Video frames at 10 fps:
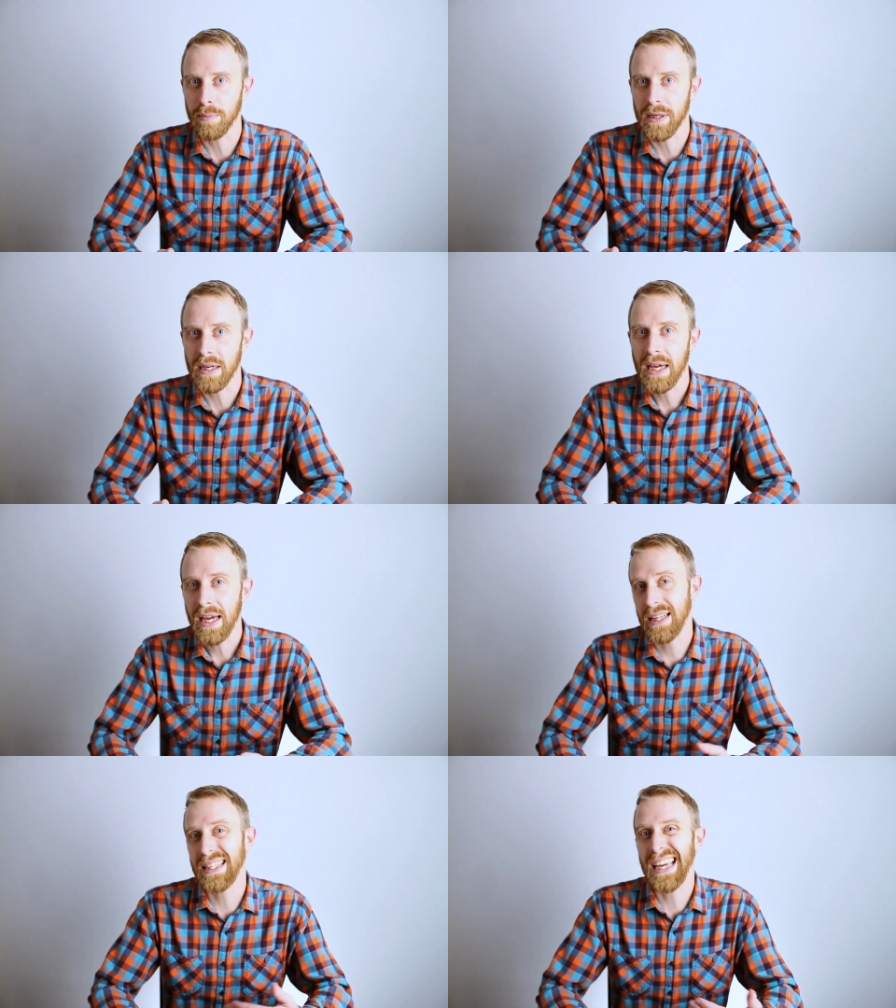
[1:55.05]
bit
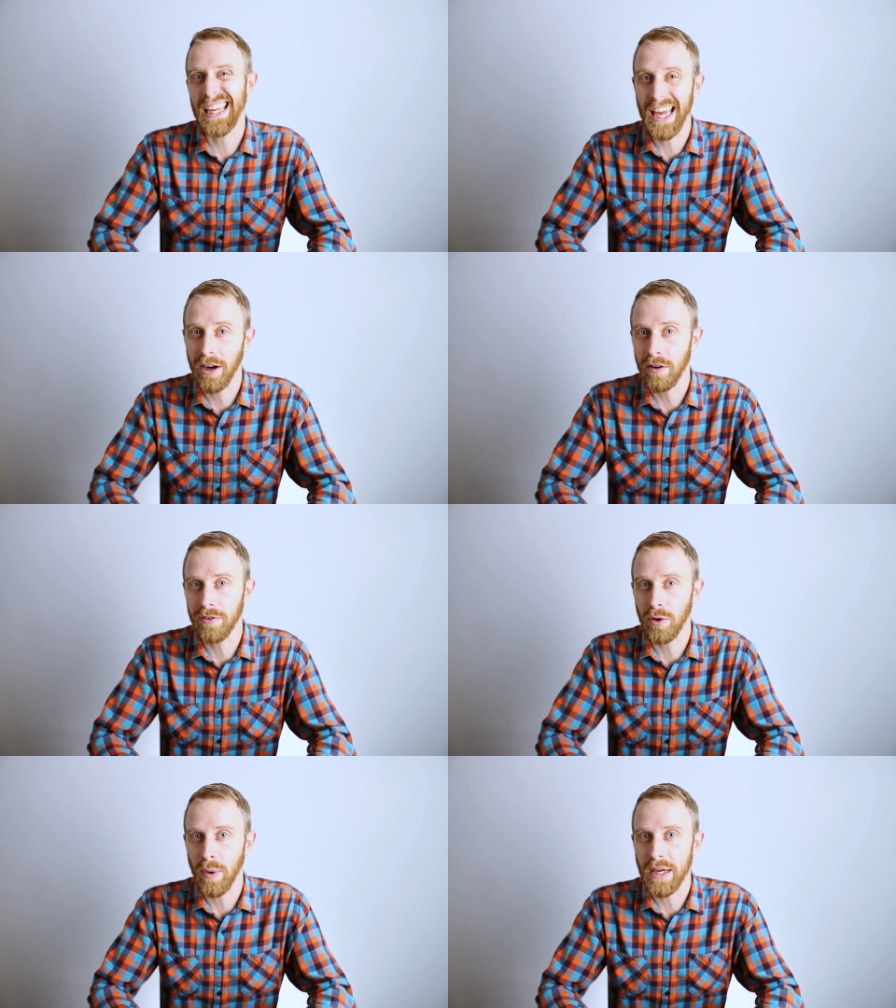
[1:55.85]
and take care of
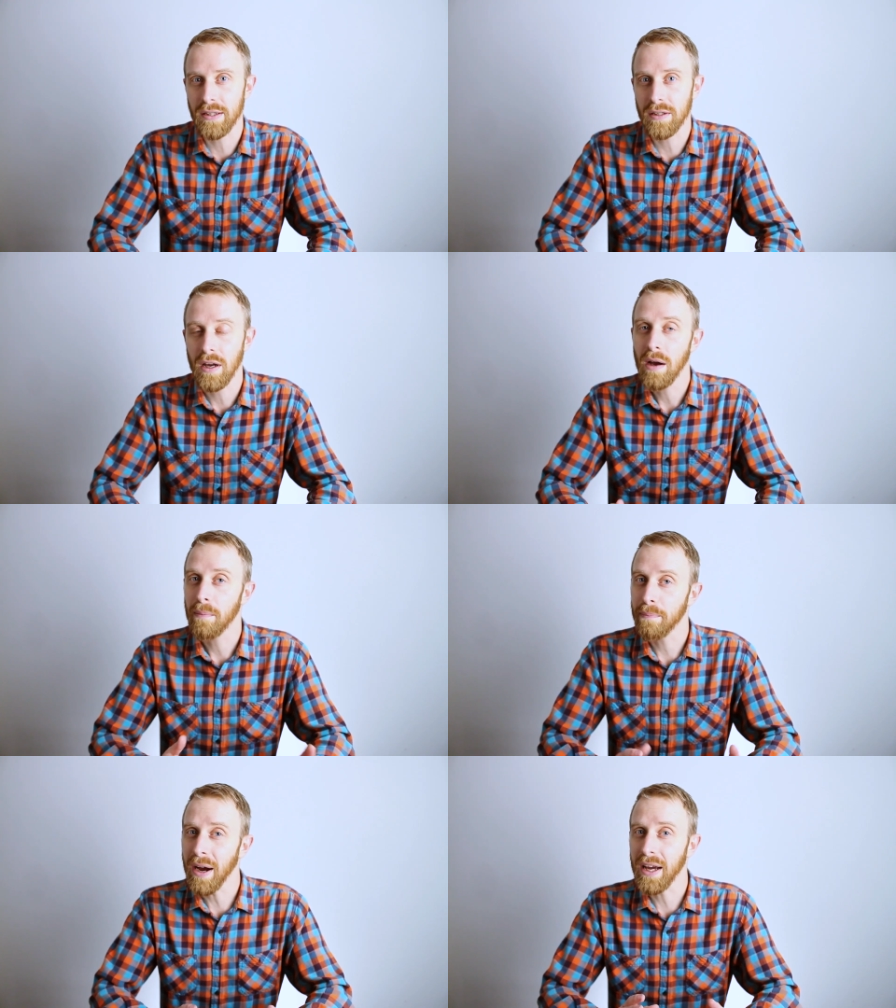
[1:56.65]
your waste.
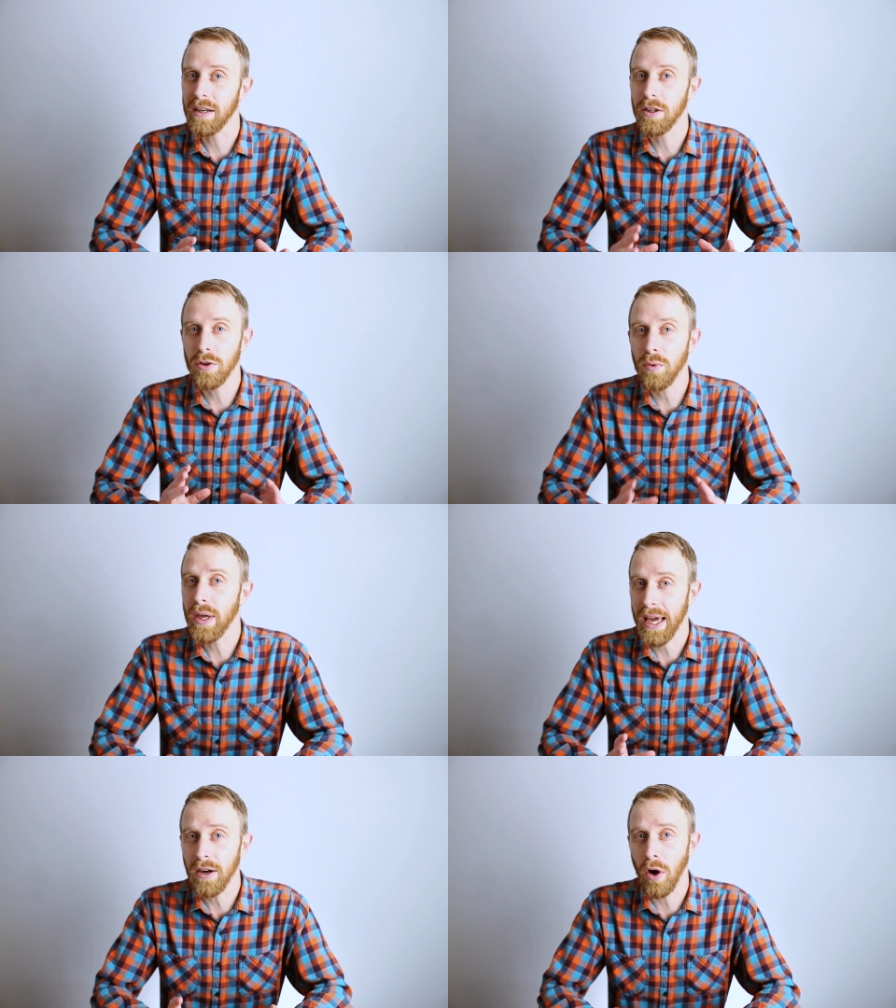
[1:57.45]
But you
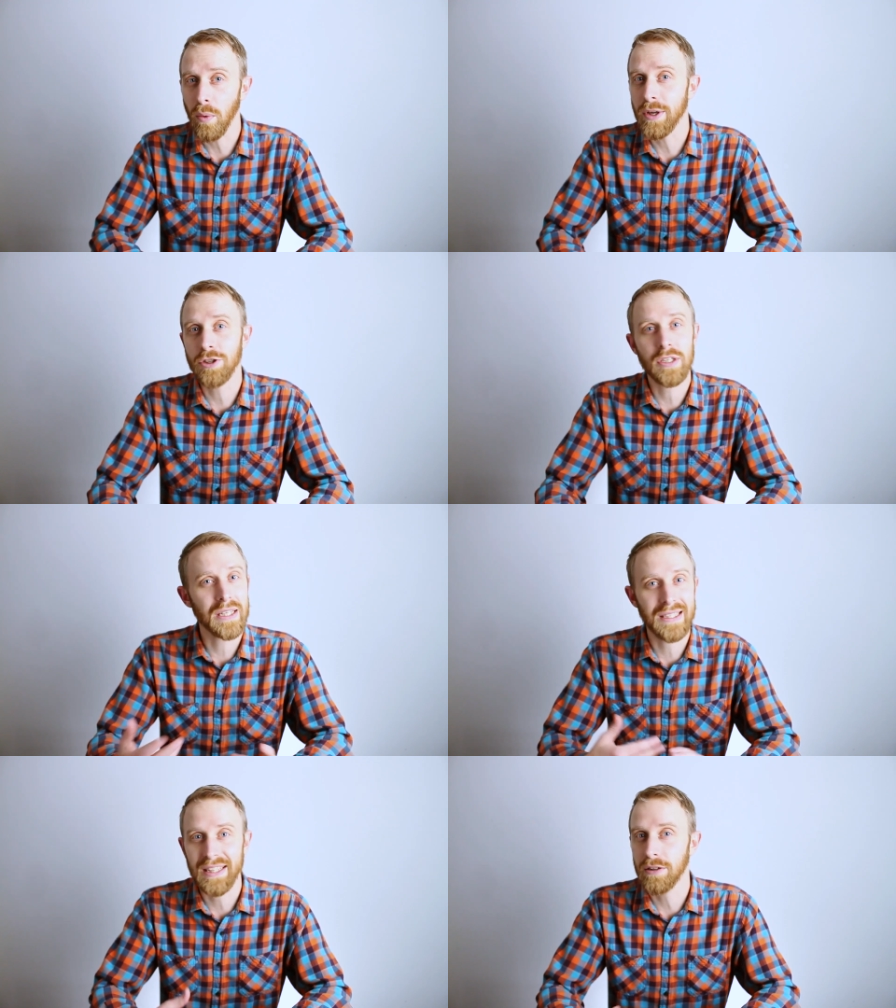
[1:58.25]
can always just
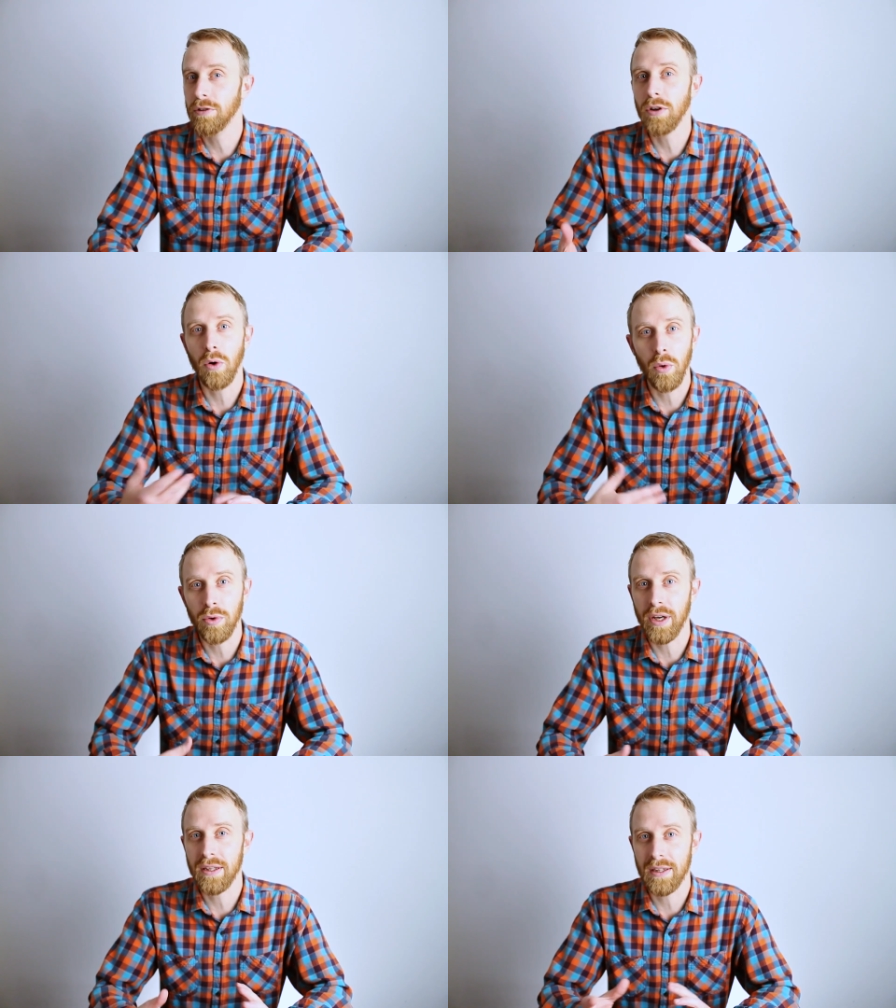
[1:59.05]
continue to
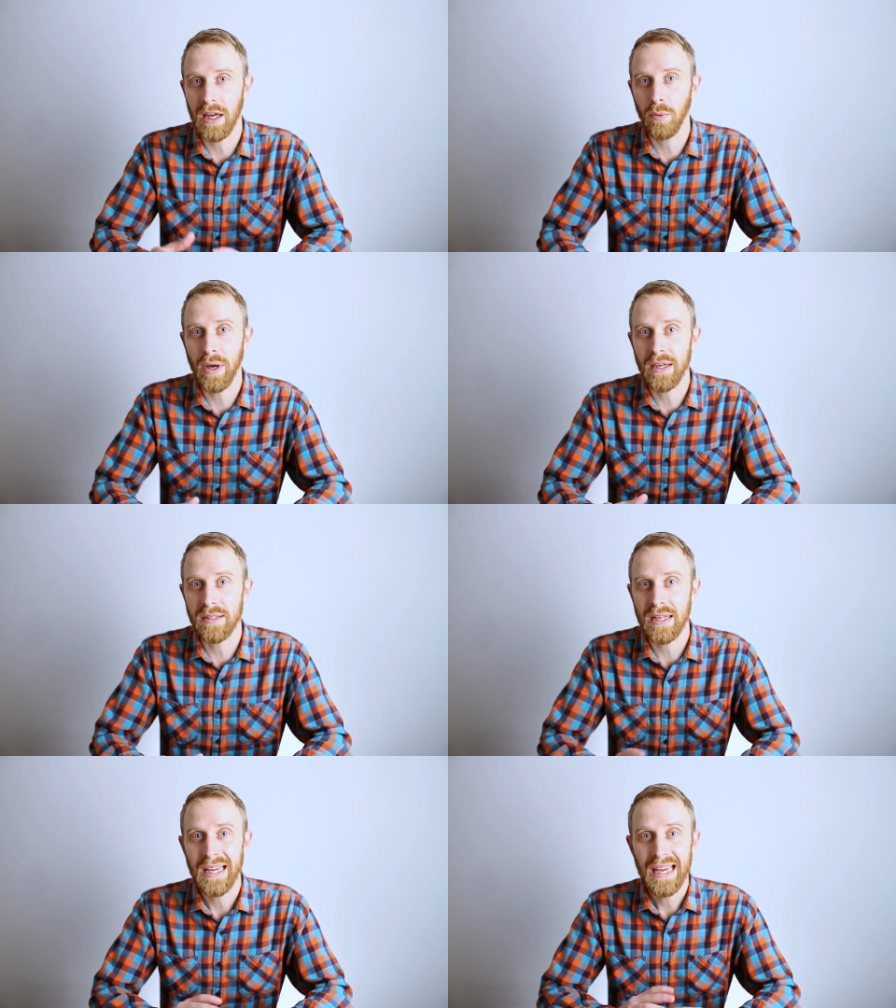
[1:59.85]
hold on to that
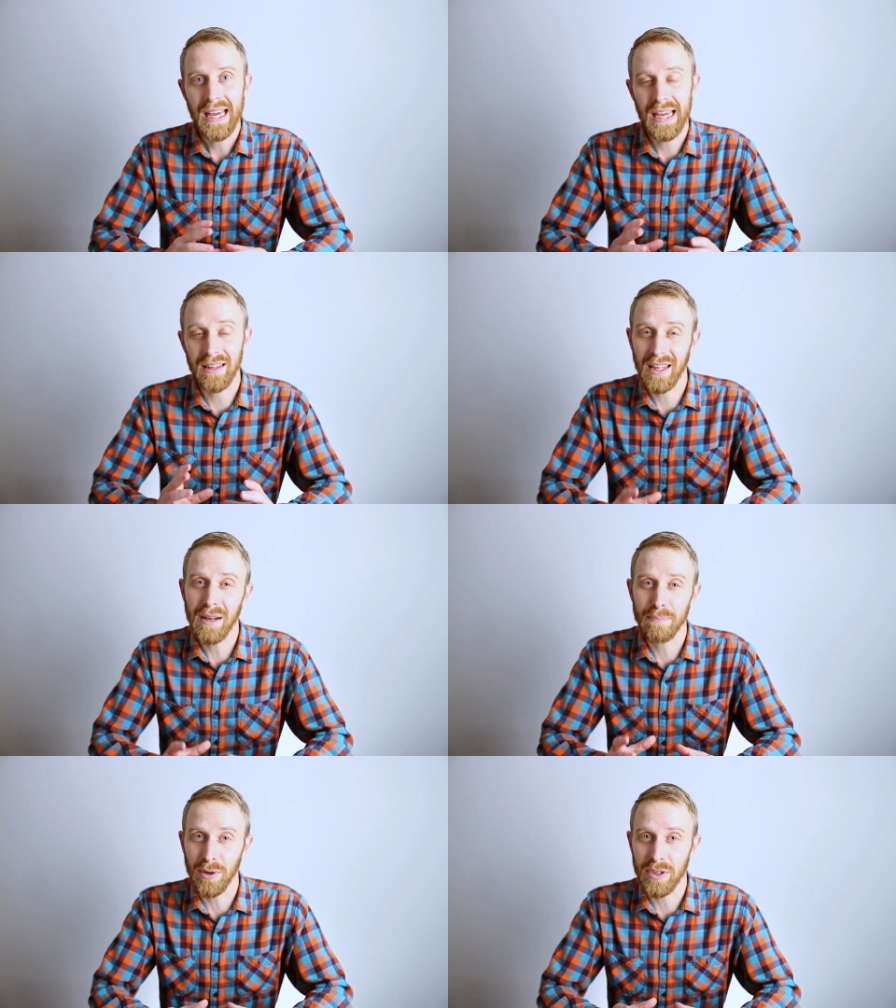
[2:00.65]
waste and let
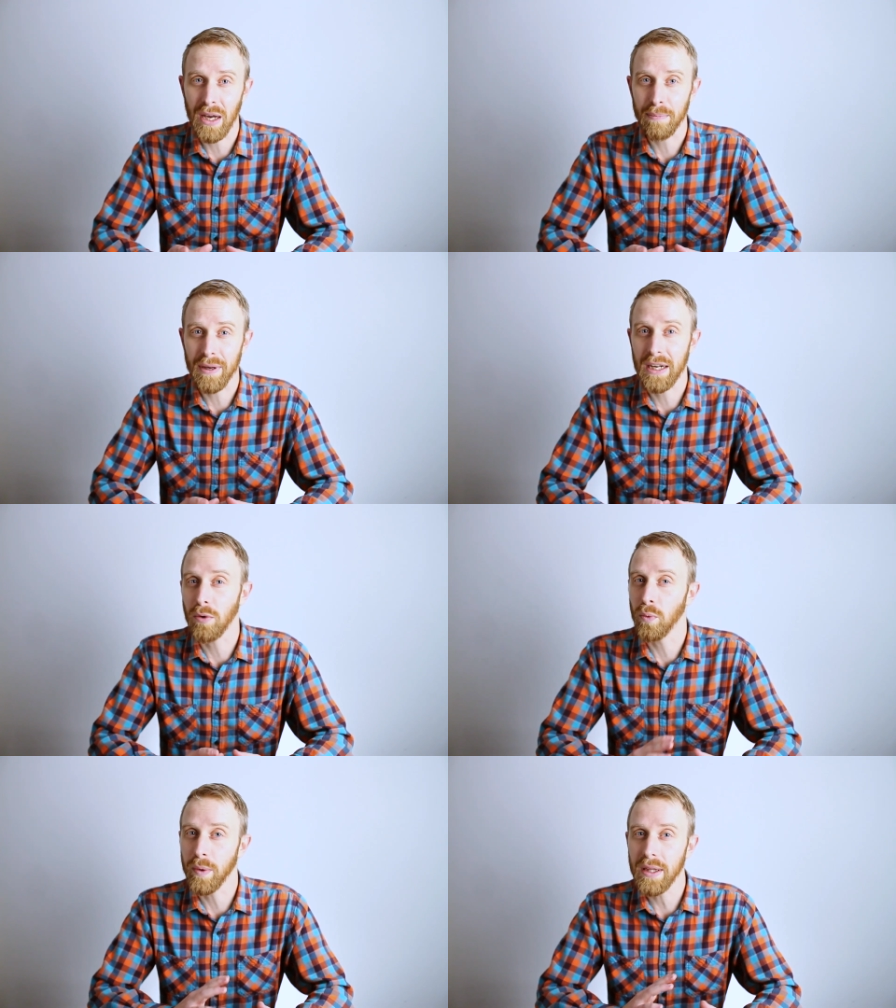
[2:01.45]
it build up, and
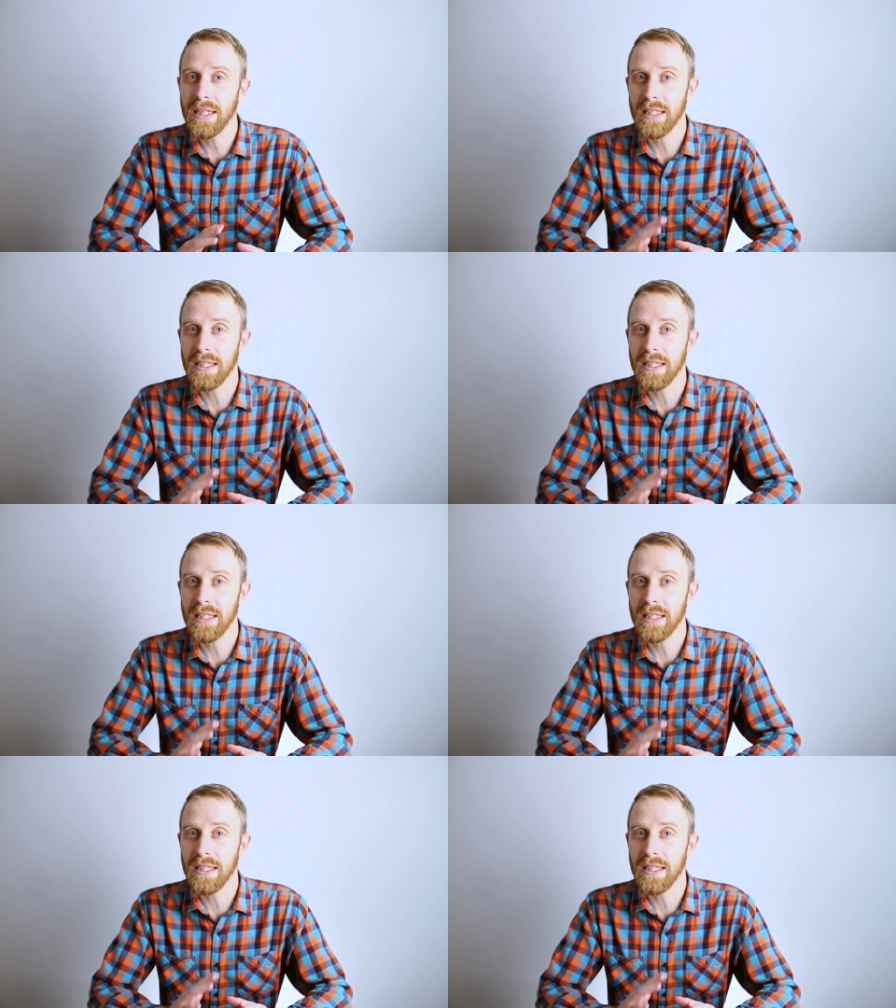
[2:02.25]
it really